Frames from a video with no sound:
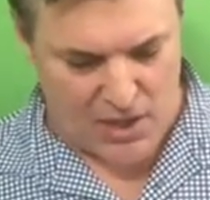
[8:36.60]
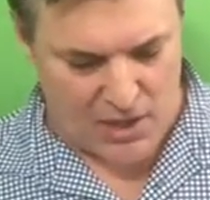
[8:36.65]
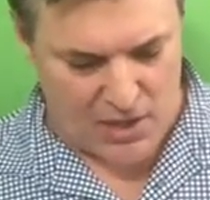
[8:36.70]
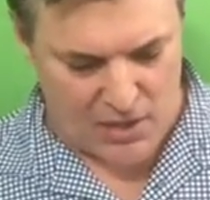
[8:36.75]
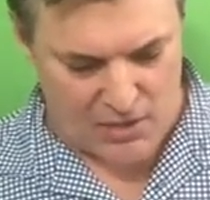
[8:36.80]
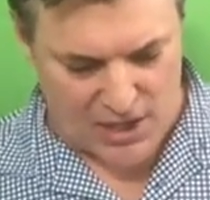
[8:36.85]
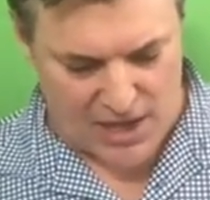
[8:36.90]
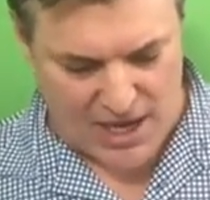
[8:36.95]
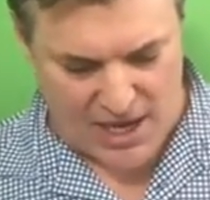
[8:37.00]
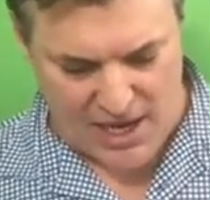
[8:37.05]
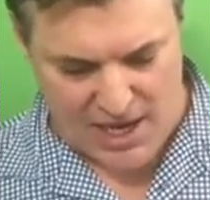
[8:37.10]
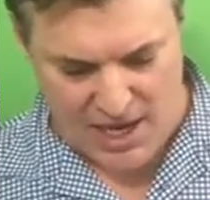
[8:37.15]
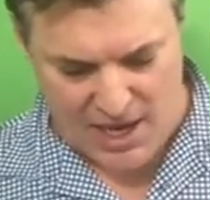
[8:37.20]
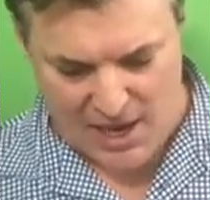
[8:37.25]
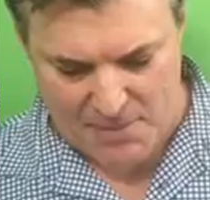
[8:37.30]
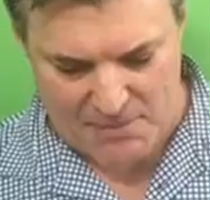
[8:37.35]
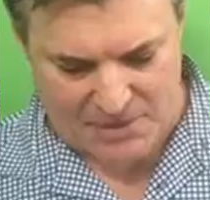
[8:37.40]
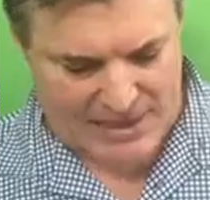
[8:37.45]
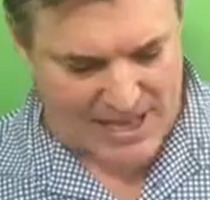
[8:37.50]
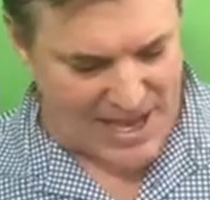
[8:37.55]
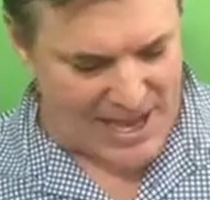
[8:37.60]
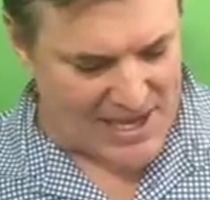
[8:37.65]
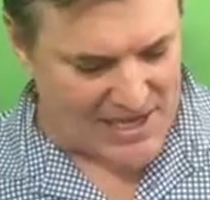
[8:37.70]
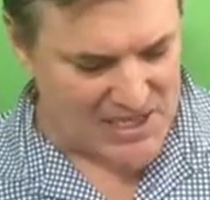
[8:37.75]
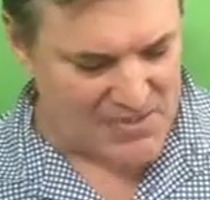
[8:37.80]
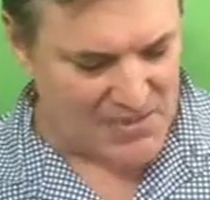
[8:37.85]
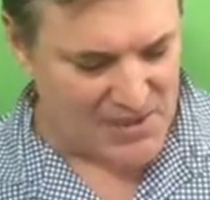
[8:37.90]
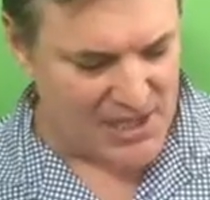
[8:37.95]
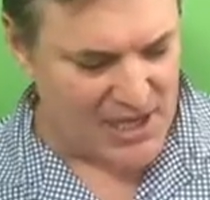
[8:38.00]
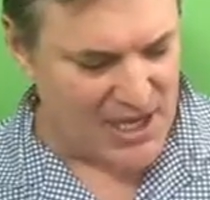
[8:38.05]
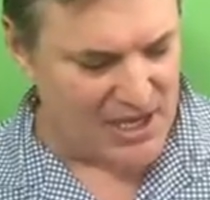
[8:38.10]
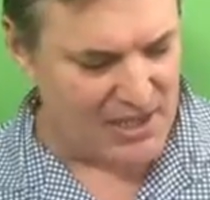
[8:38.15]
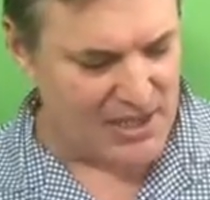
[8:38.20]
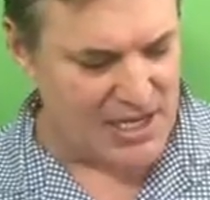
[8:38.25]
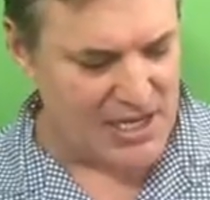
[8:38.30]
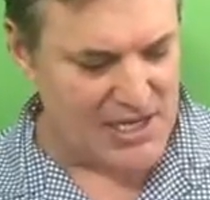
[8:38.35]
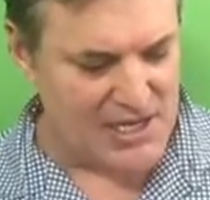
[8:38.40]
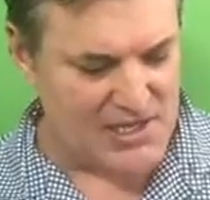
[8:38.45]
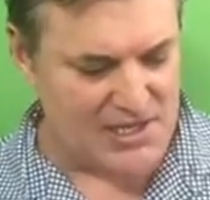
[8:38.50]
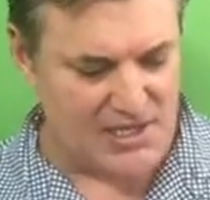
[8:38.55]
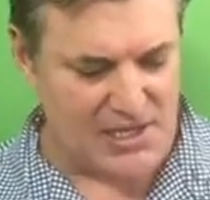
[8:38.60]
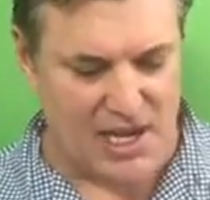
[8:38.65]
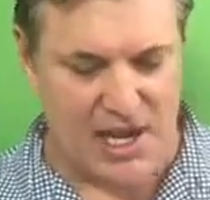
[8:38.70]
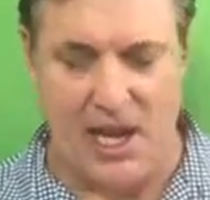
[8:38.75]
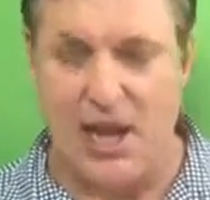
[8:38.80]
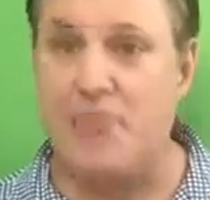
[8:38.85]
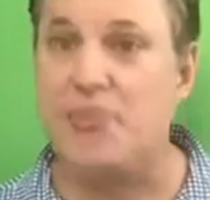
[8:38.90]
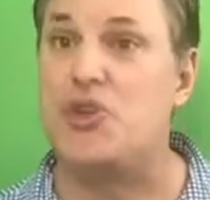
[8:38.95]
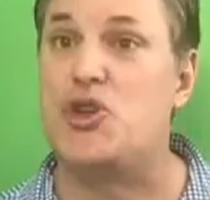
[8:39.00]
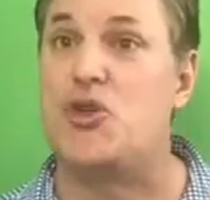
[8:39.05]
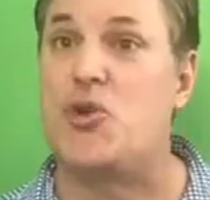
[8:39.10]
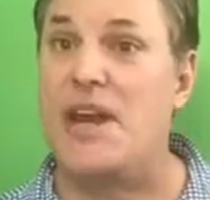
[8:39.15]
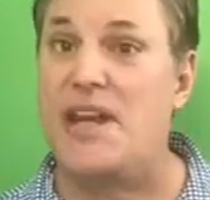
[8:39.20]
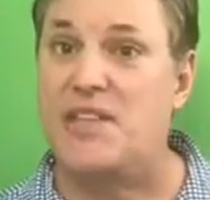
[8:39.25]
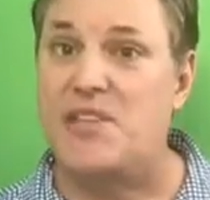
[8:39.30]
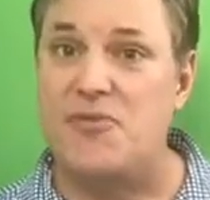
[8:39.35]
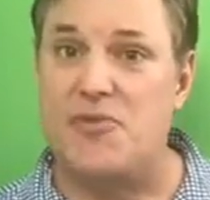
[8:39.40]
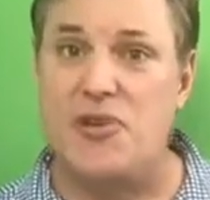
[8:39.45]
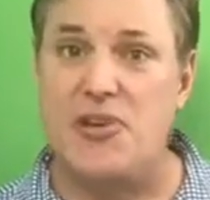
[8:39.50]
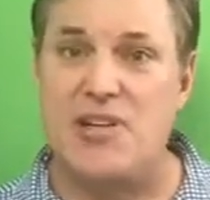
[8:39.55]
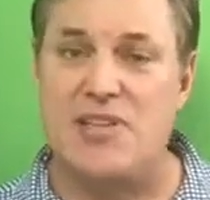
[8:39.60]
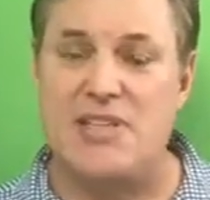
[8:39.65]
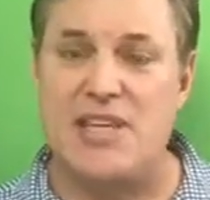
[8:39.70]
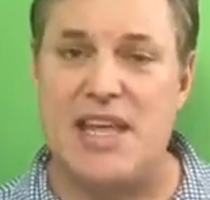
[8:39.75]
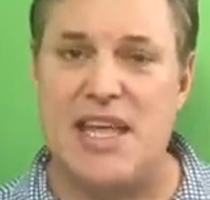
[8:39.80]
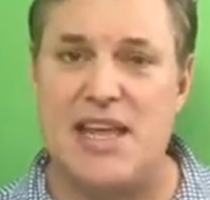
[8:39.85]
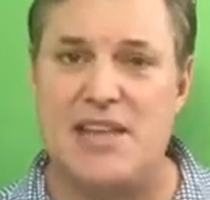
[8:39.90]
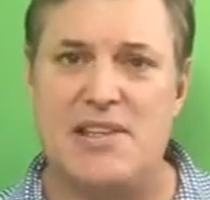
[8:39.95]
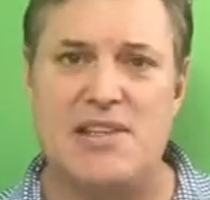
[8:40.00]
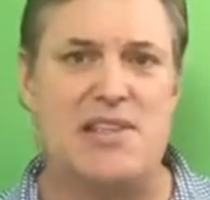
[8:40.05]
Okay, last but not least, transferred intent.